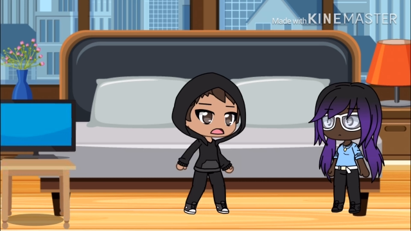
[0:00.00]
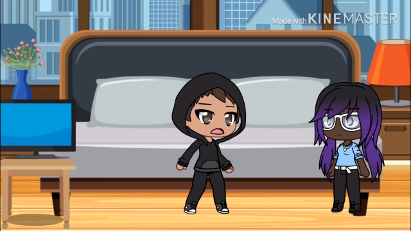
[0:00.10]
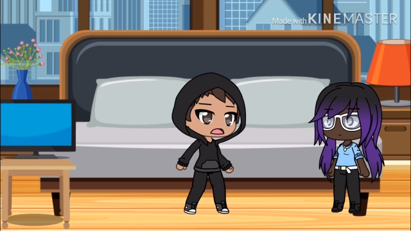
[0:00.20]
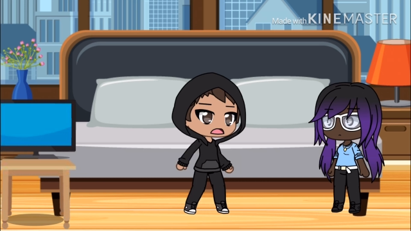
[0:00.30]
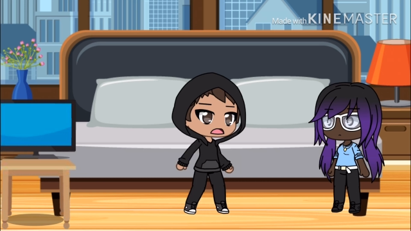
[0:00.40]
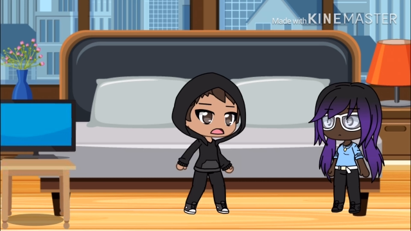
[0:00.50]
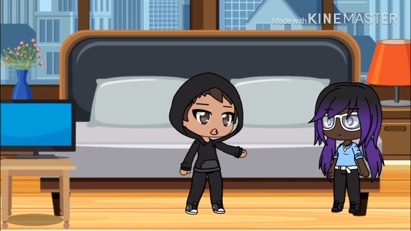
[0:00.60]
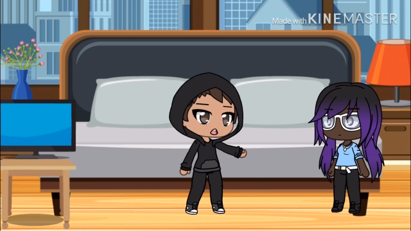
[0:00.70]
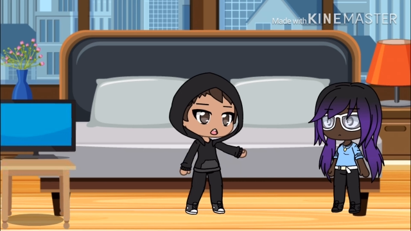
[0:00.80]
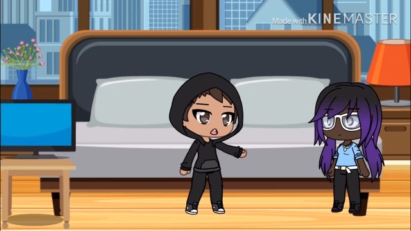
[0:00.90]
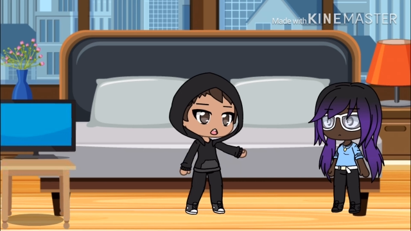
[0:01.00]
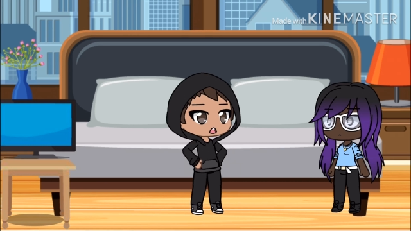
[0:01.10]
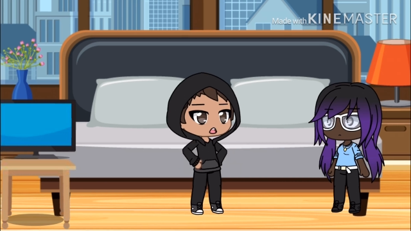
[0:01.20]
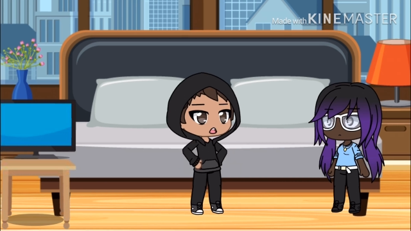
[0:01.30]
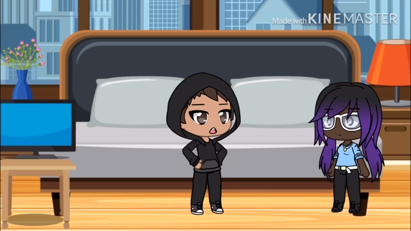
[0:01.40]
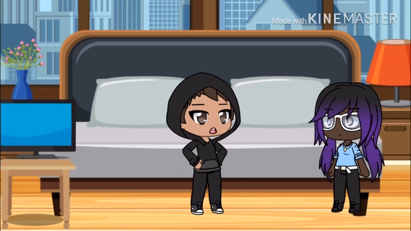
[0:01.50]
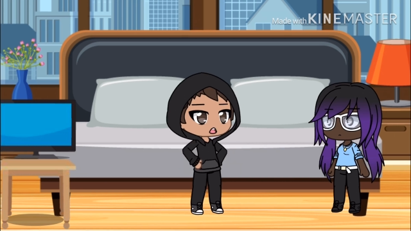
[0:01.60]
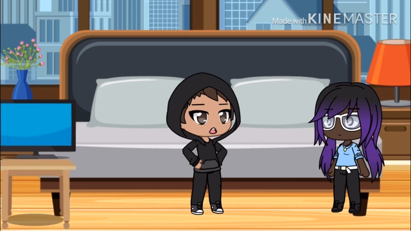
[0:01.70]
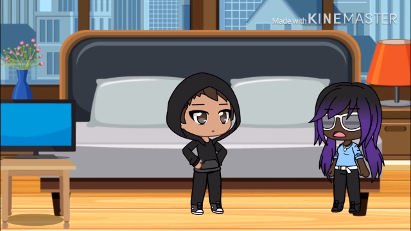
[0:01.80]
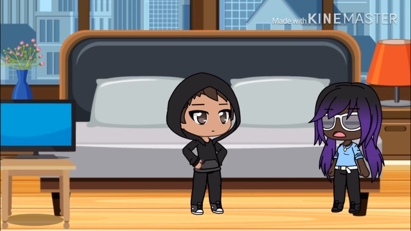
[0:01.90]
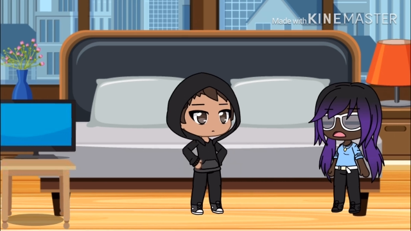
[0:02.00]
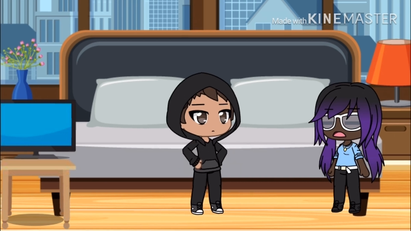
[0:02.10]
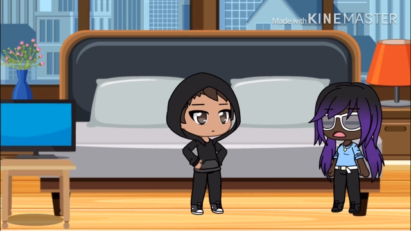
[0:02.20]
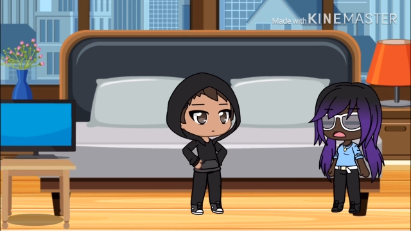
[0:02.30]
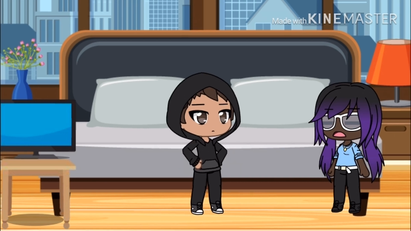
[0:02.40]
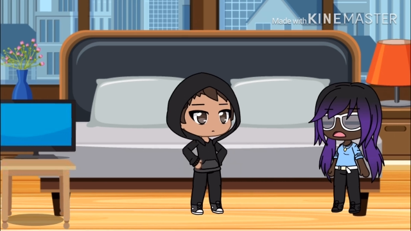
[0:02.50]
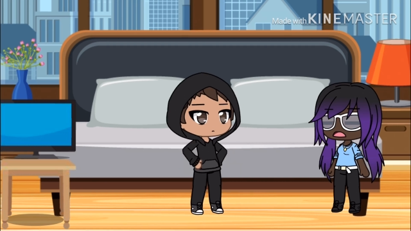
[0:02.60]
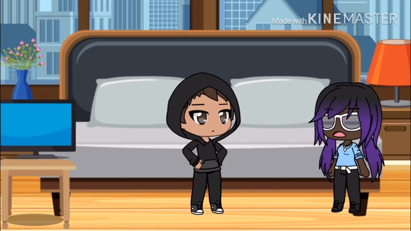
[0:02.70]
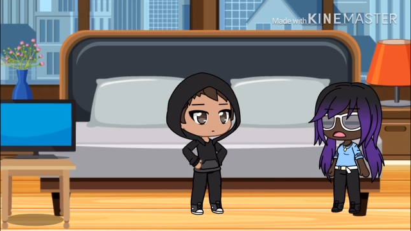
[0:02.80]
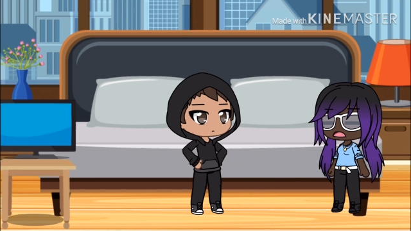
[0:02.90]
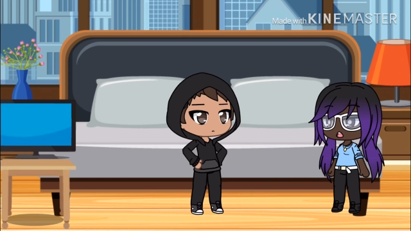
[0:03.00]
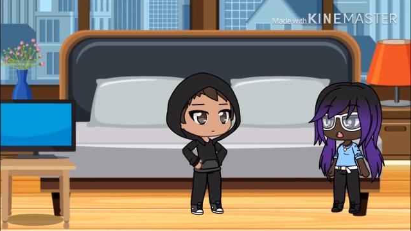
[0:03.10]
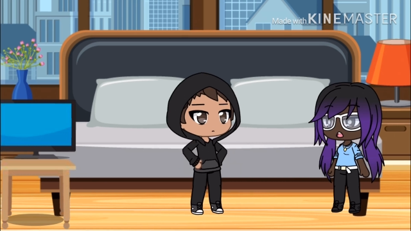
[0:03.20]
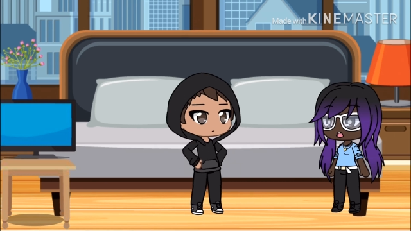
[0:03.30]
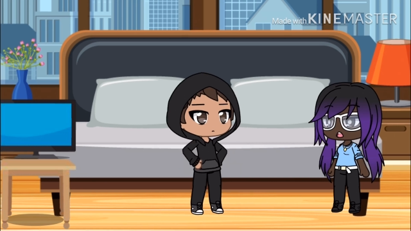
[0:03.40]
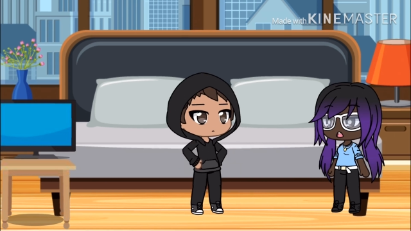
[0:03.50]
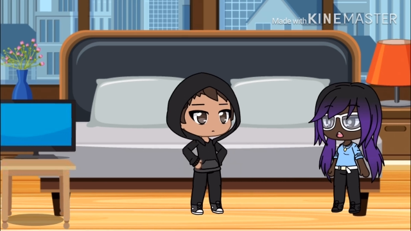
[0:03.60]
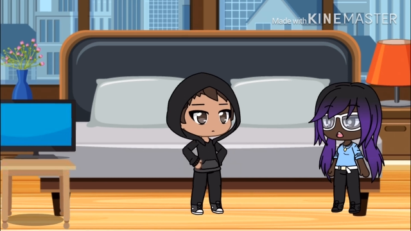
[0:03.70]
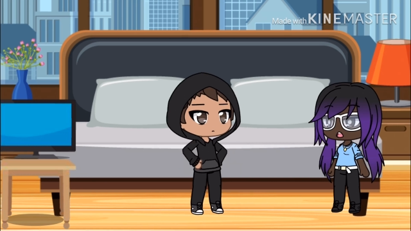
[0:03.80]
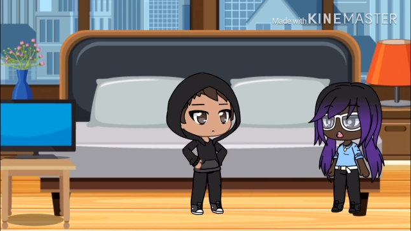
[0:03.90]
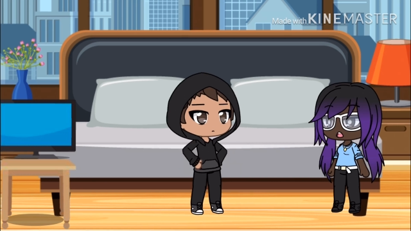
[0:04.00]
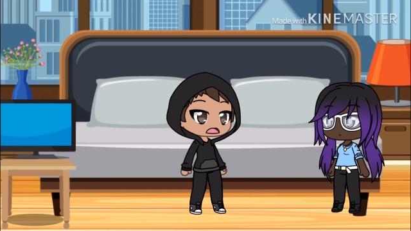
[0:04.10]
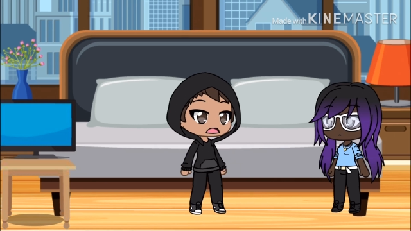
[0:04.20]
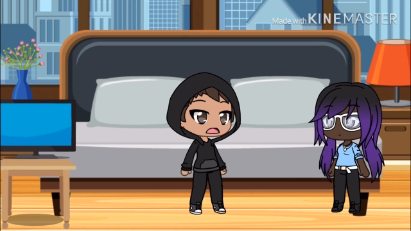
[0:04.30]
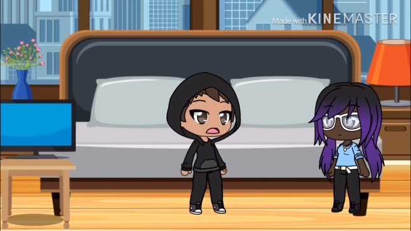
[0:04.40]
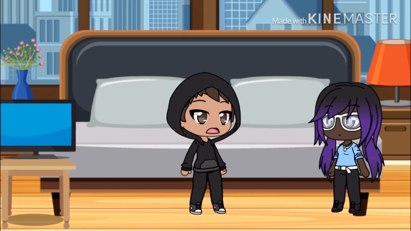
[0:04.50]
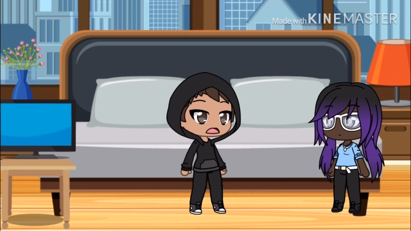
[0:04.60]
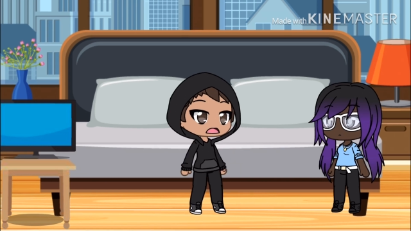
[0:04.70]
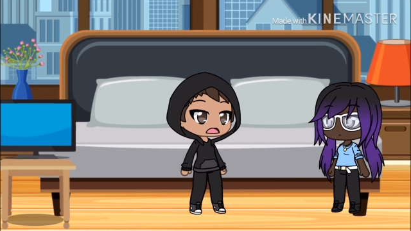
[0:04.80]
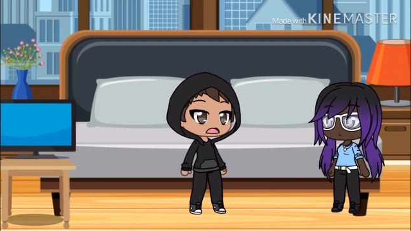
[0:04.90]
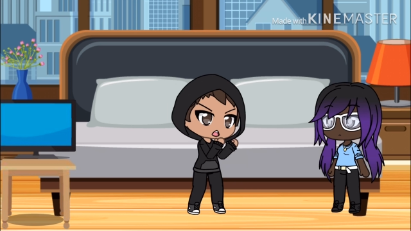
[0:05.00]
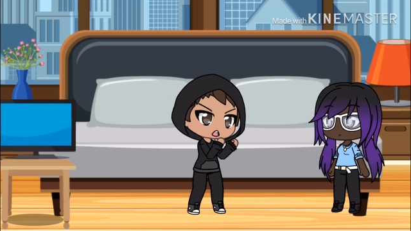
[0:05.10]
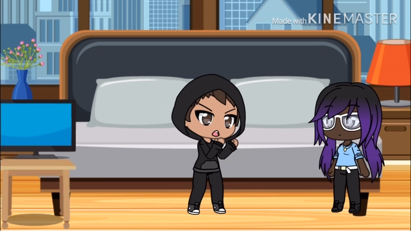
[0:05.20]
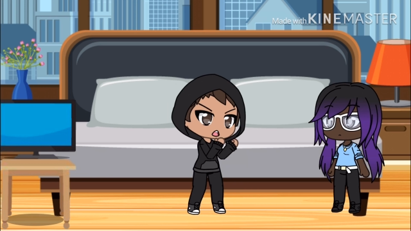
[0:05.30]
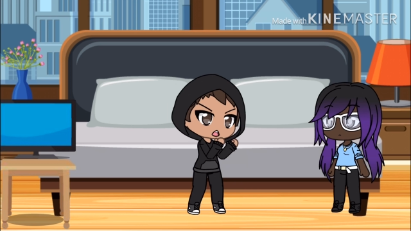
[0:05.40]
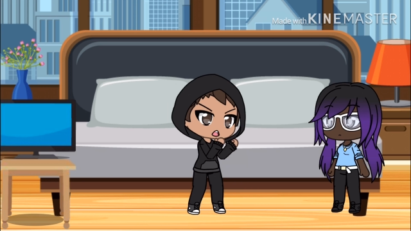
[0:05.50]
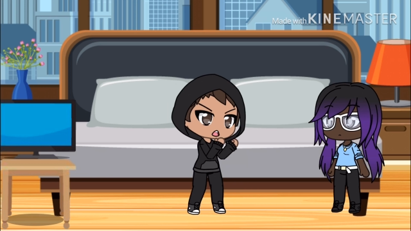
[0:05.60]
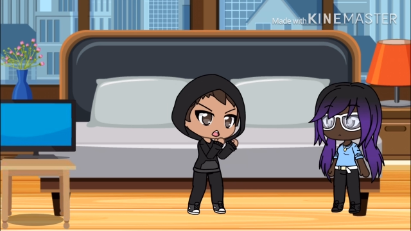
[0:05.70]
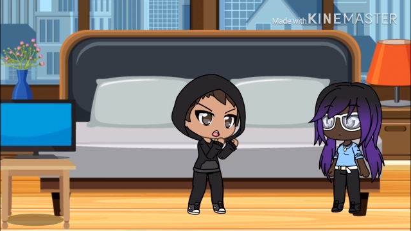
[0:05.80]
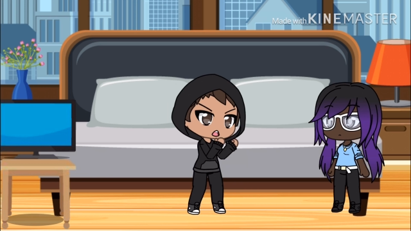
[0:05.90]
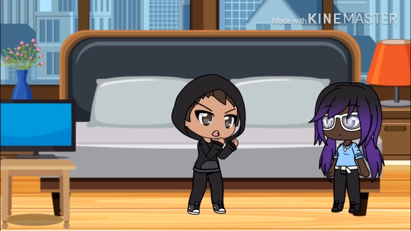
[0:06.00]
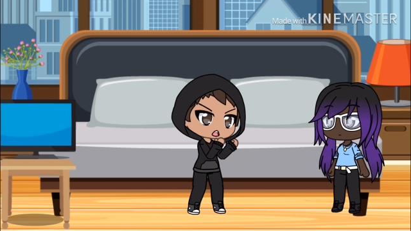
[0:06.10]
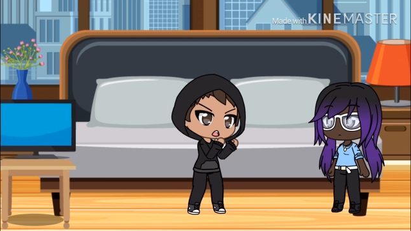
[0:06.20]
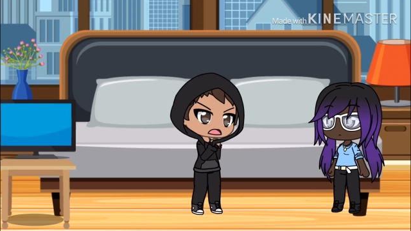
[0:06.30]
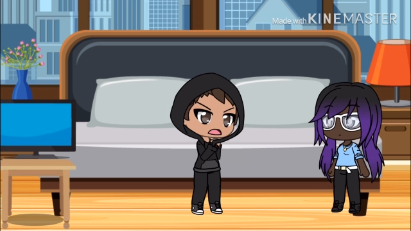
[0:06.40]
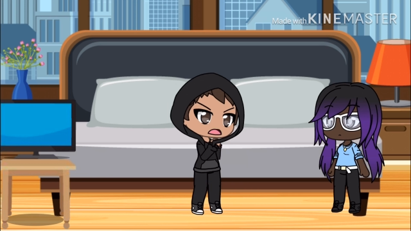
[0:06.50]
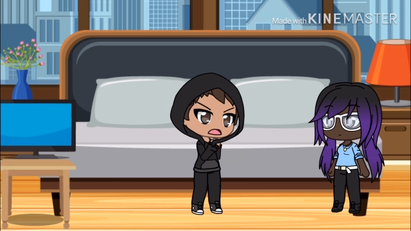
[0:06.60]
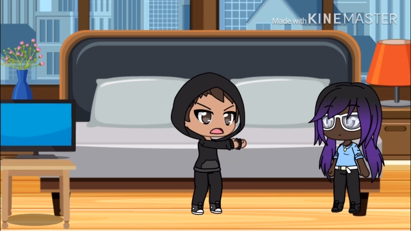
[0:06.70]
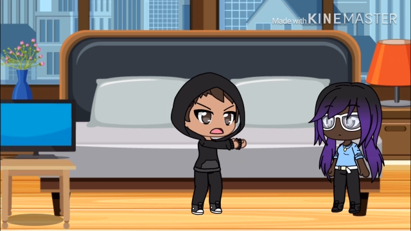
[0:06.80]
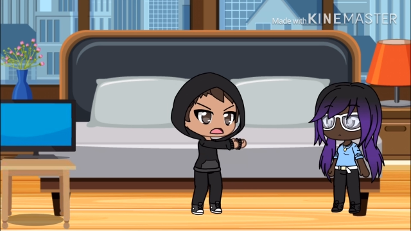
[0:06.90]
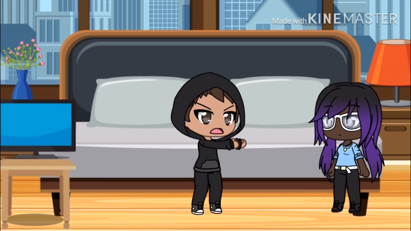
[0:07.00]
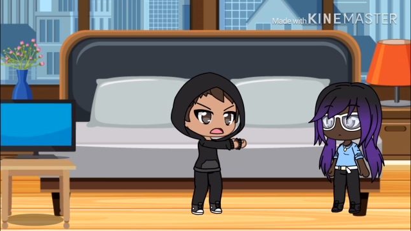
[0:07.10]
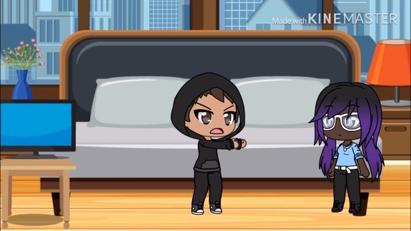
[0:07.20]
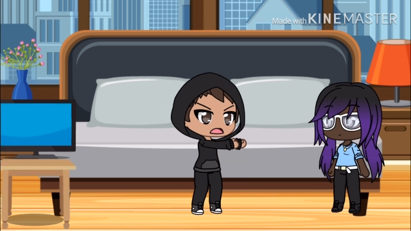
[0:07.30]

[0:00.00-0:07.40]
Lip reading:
[unreadable: no face in view]